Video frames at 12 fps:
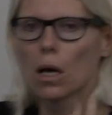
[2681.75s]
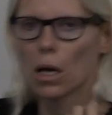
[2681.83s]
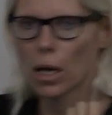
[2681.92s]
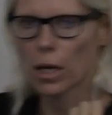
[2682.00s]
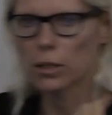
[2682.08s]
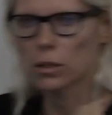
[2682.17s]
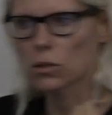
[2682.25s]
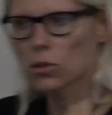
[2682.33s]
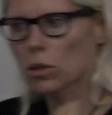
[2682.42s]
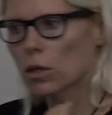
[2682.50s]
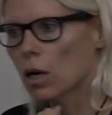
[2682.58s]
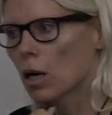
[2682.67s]
and
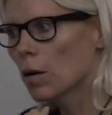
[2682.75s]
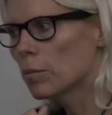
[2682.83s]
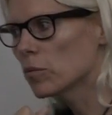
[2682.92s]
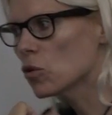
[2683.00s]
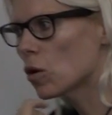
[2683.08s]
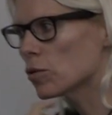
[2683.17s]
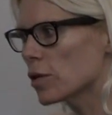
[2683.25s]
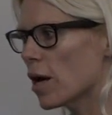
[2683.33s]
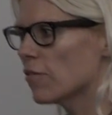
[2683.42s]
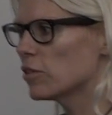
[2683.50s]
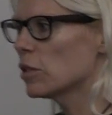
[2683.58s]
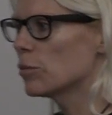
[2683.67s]
you also
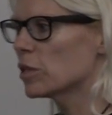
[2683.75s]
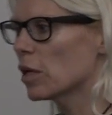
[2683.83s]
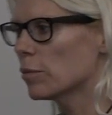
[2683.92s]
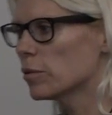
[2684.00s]
have a deepened